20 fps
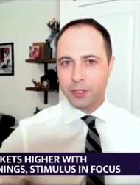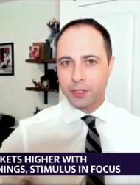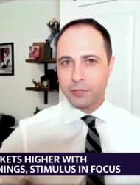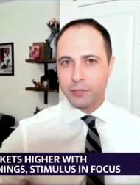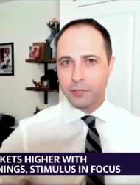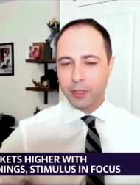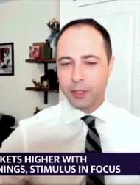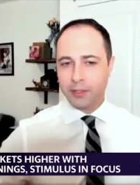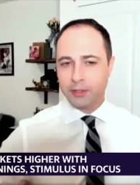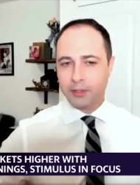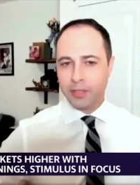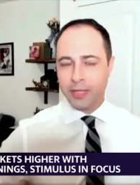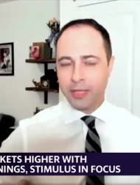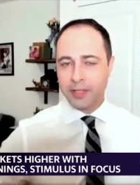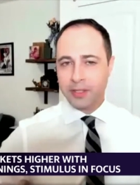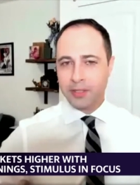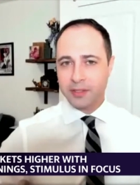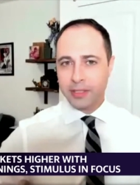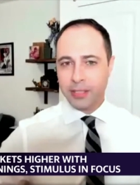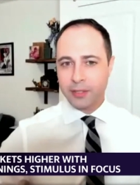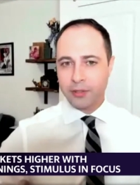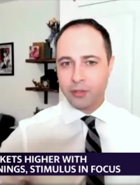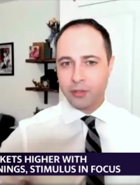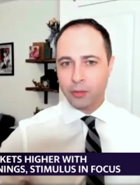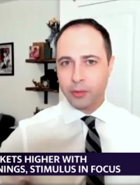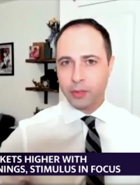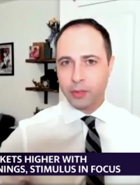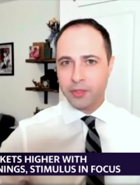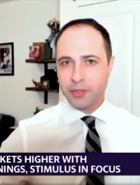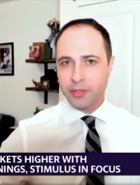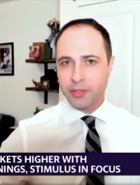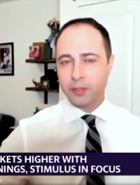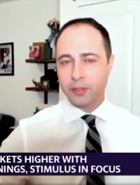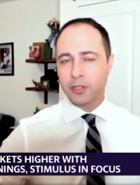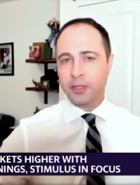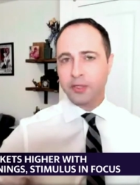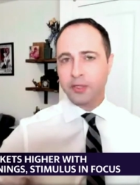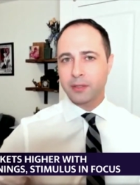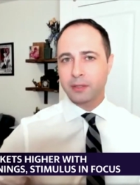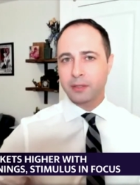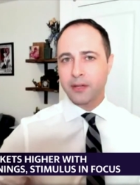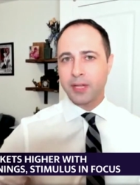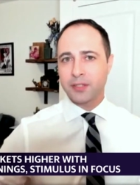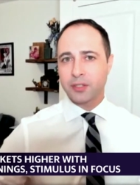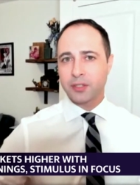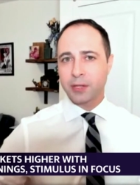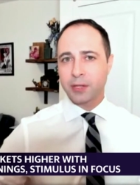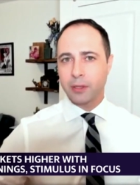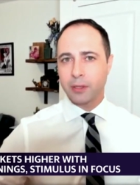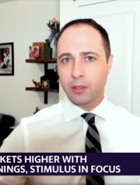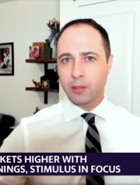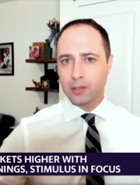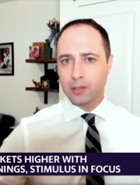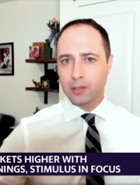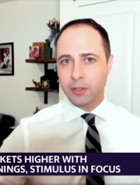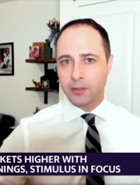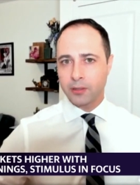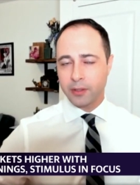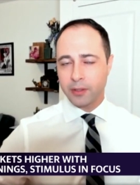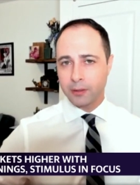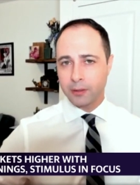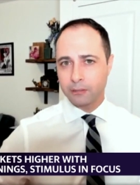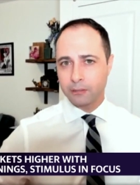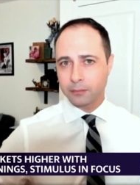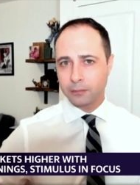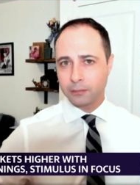Chief Market Strategist at Truist SunTrust Advisory. Always good to see you.